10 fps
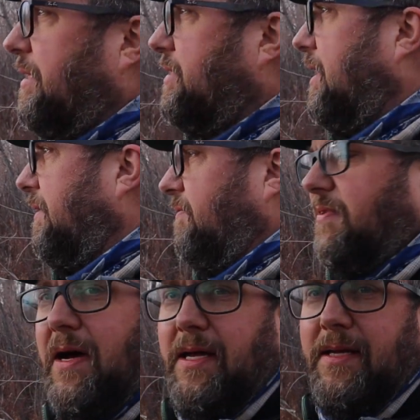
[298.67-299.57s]
to try and
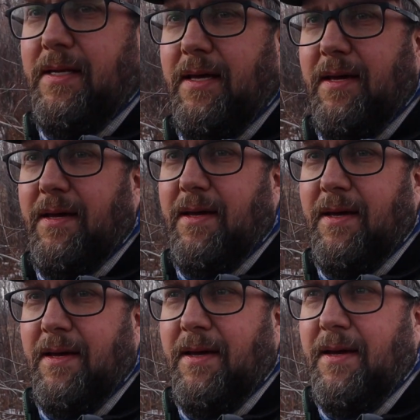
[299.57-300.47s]
find
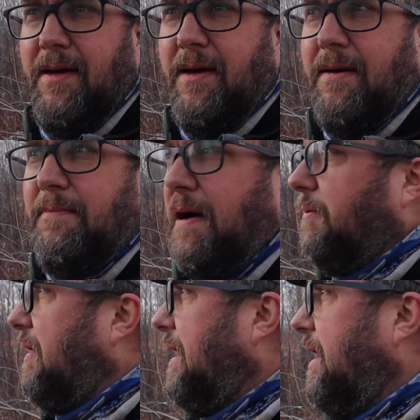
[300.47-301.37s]
my
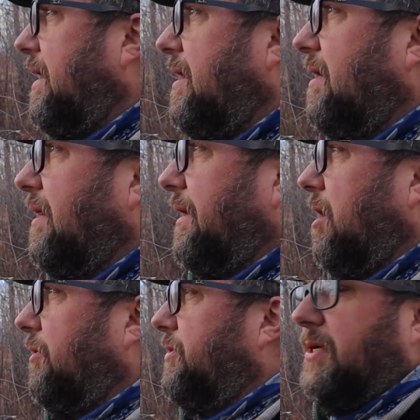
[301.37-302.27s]
way, like
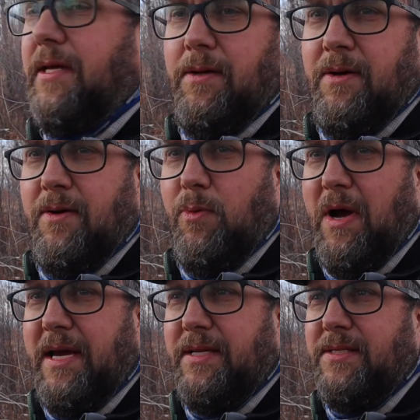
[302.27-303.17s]
alternate
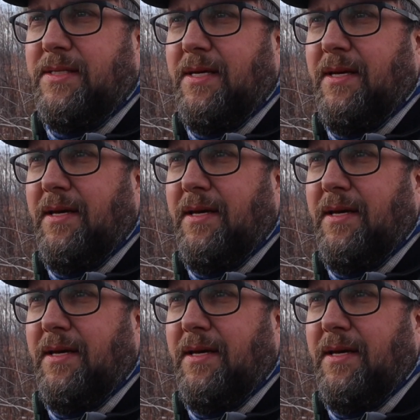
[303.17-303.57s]
ways,